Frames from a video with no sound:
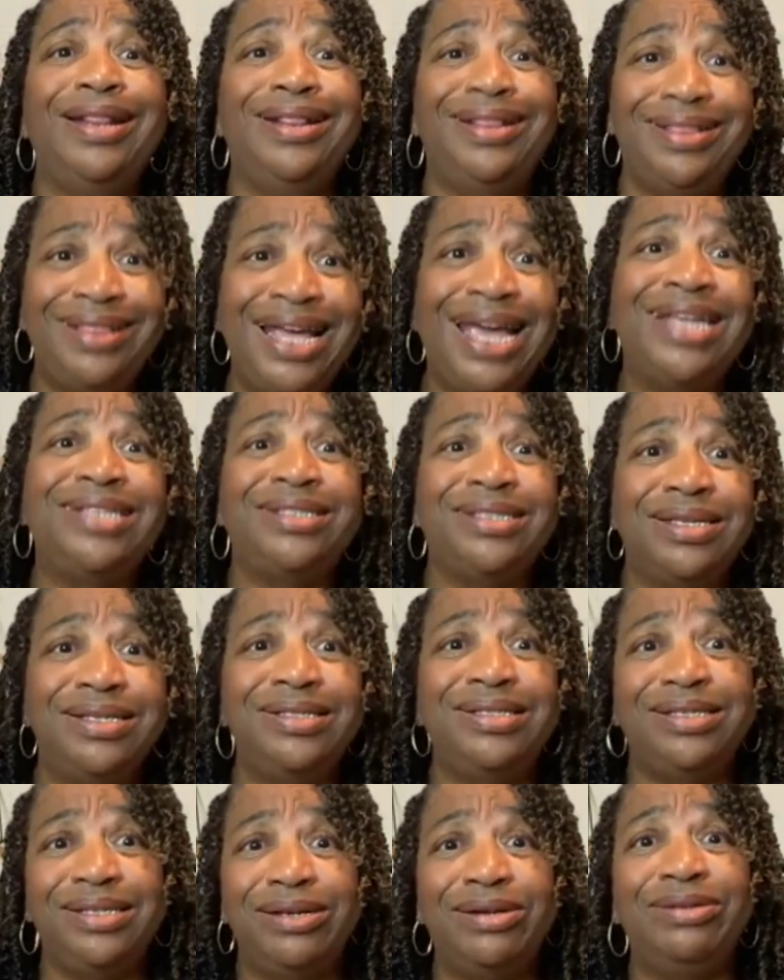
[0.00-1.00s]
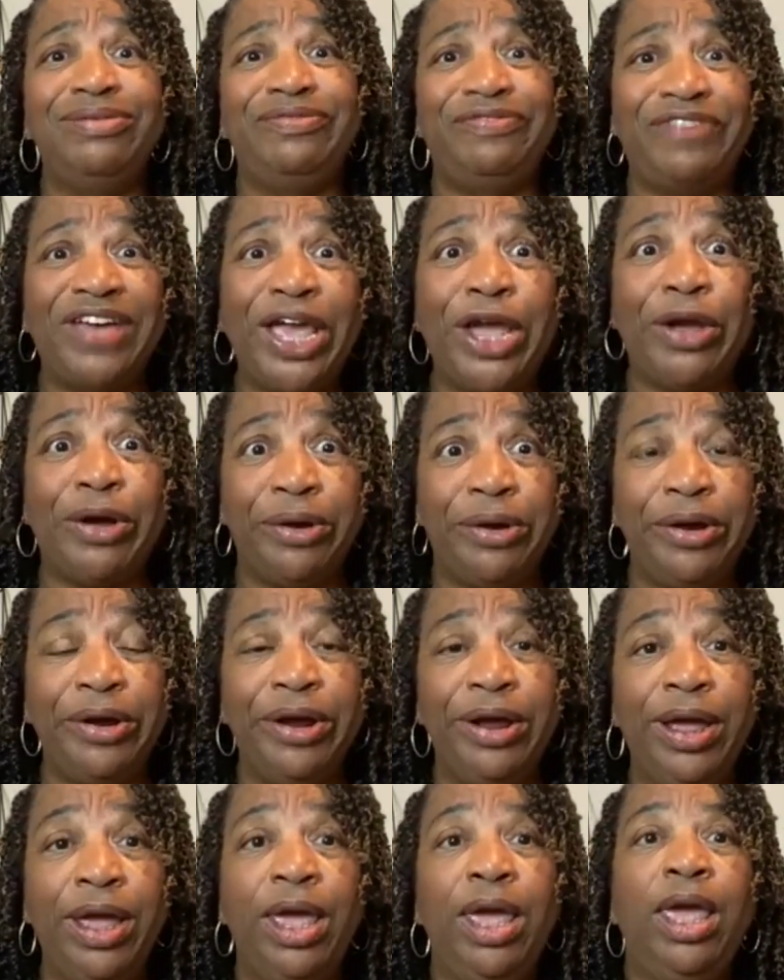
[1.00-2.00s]
That's considered fair.
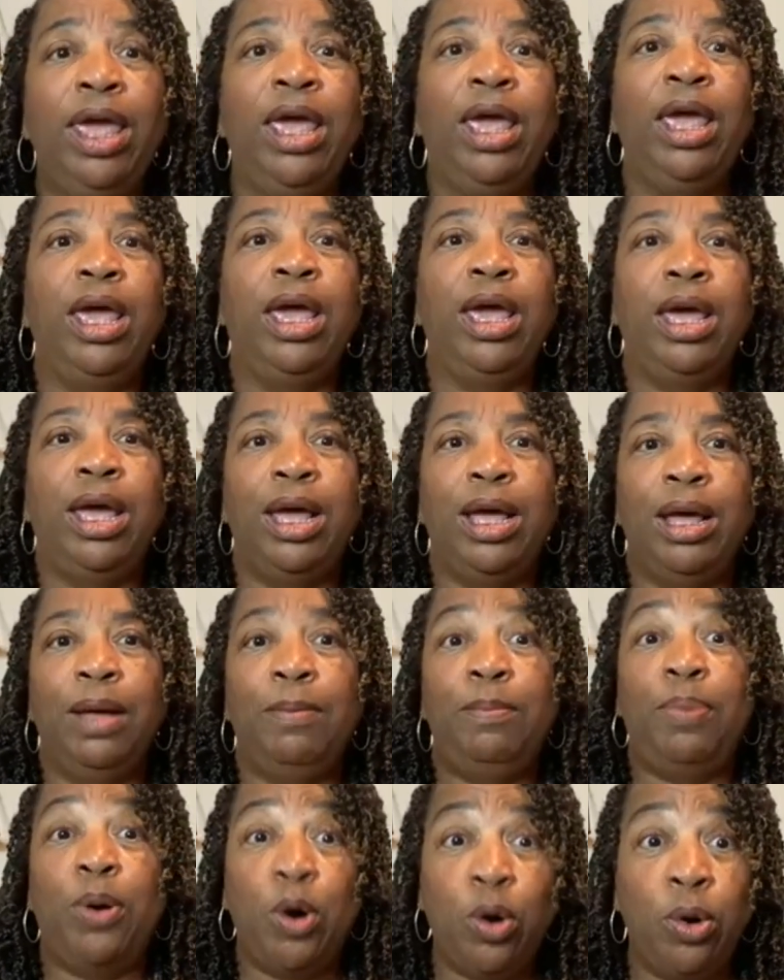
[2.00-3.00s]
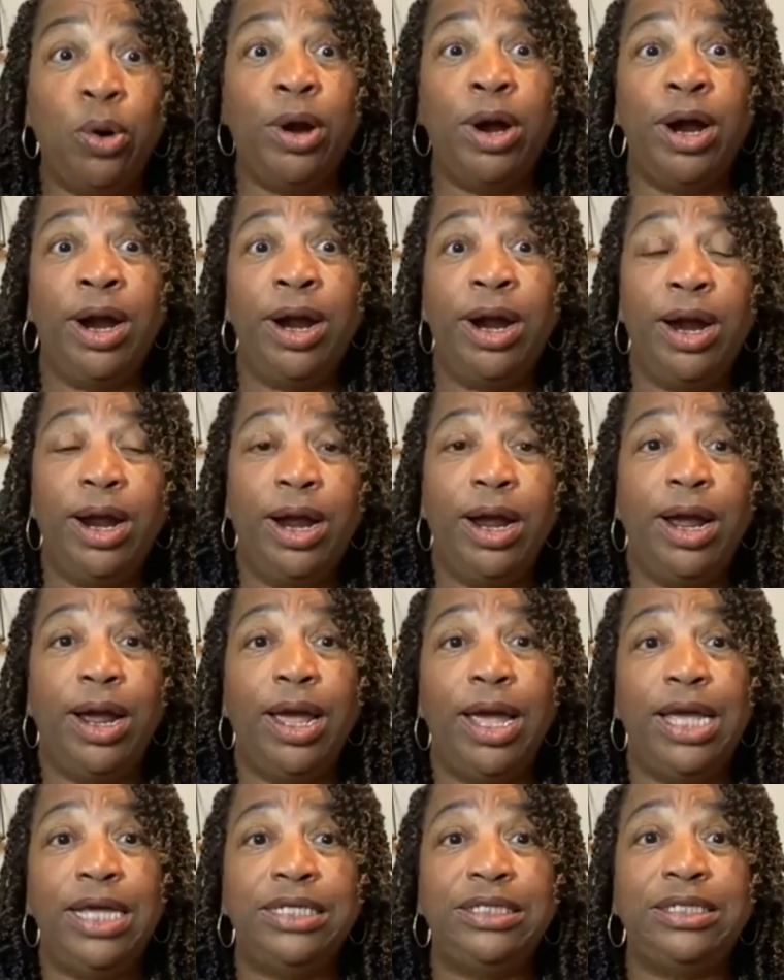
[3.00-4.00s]
Poor
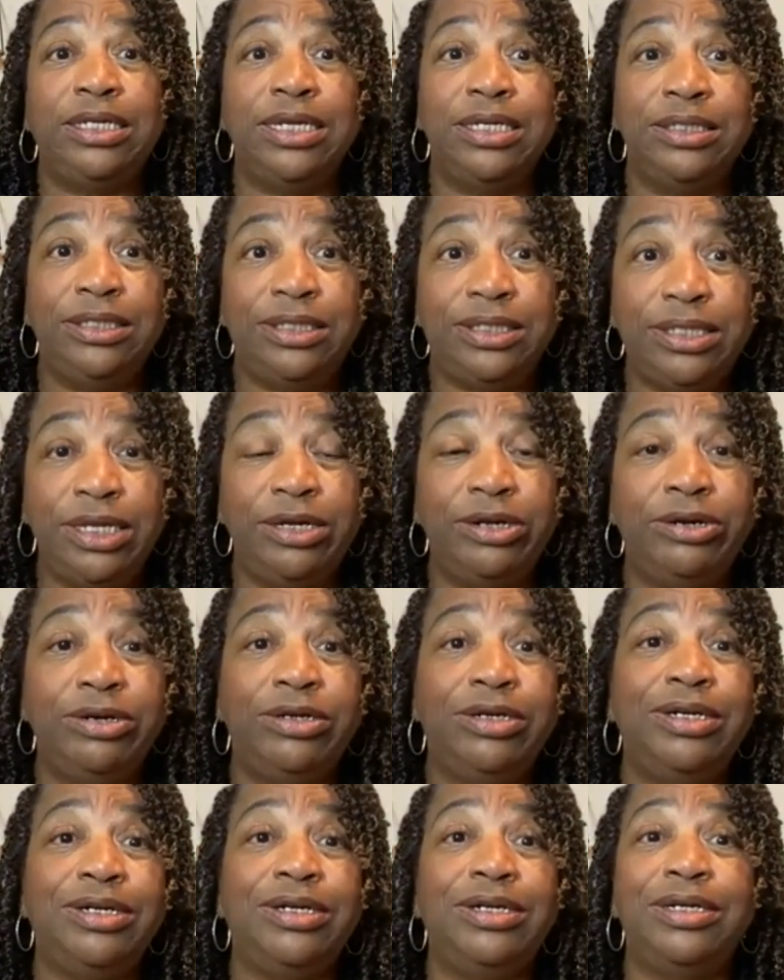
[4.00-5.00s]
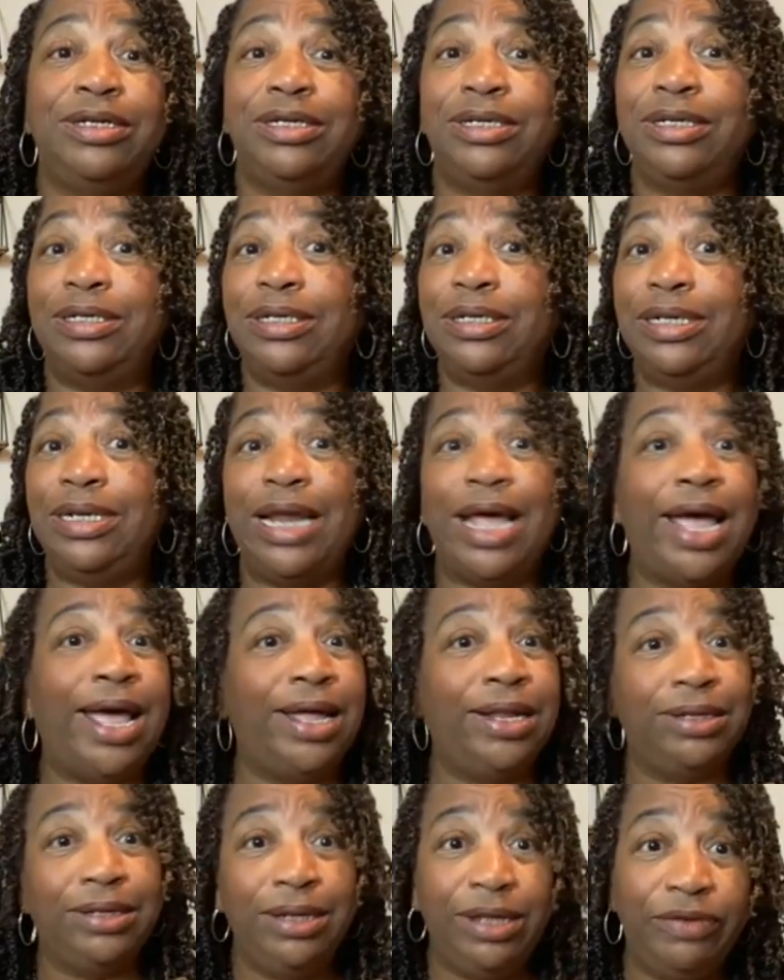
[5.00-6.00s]
is considered
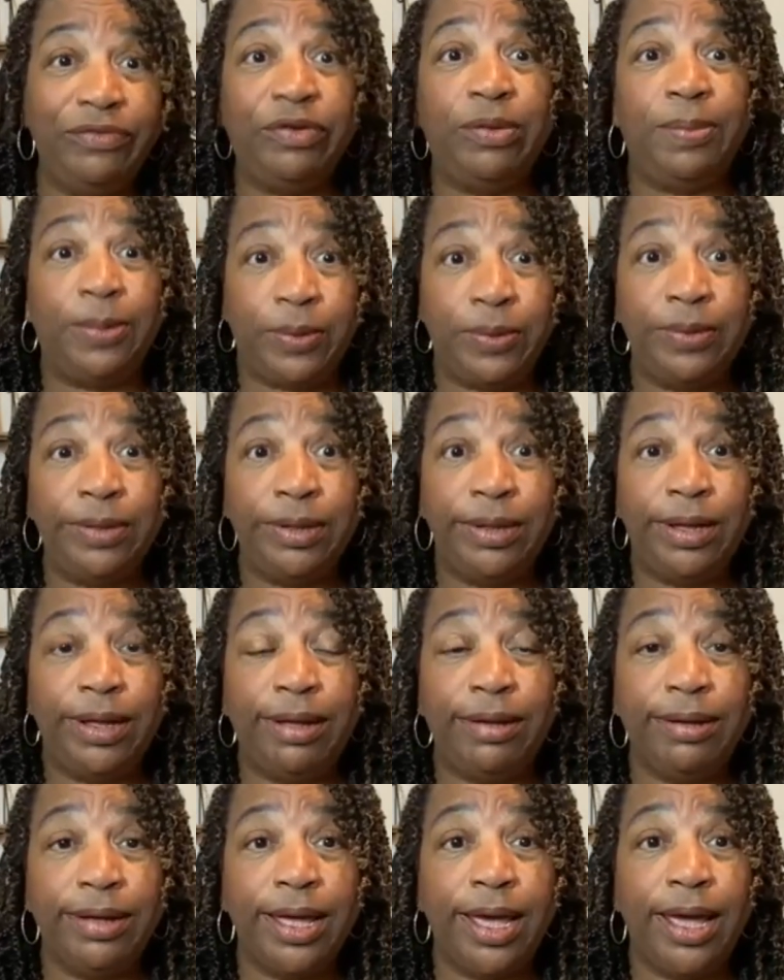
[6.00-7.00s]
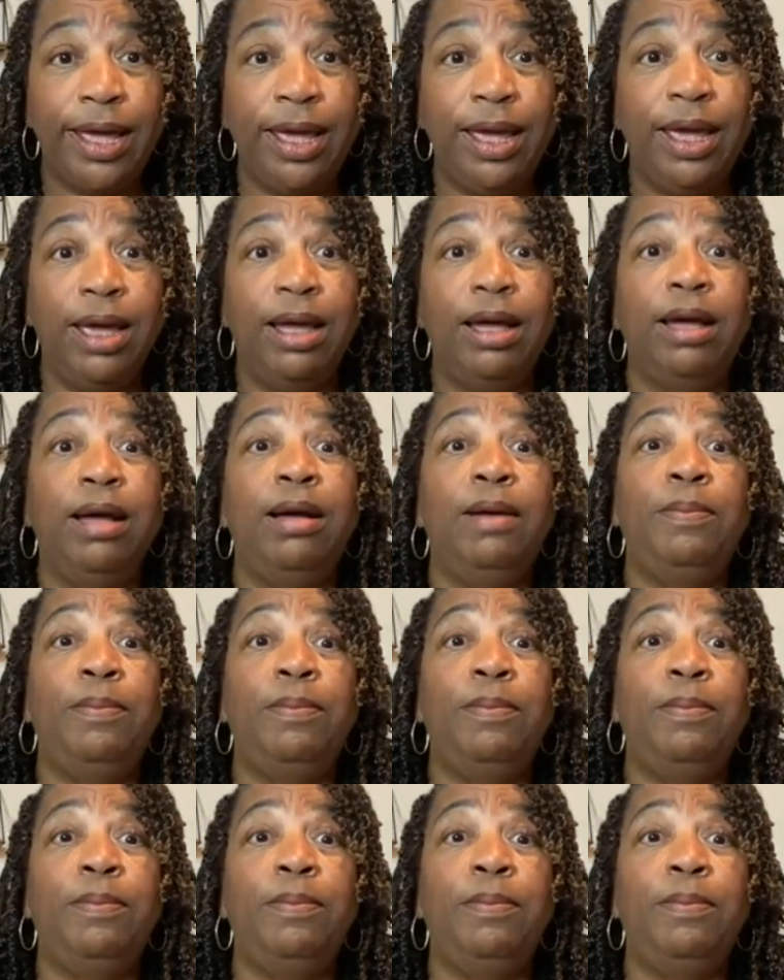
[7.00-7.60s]
not livable, okay?